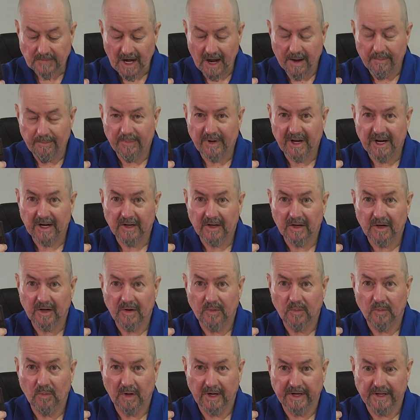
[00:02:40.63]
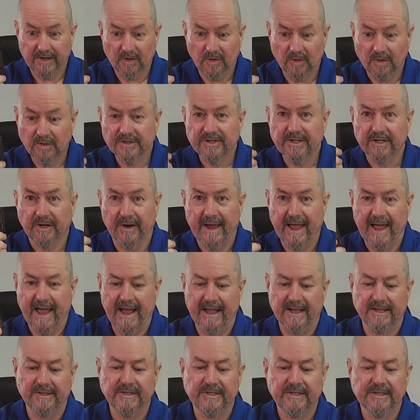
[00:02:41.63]
But what it also
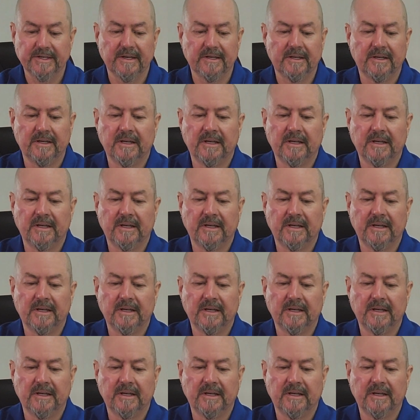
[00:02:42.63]
has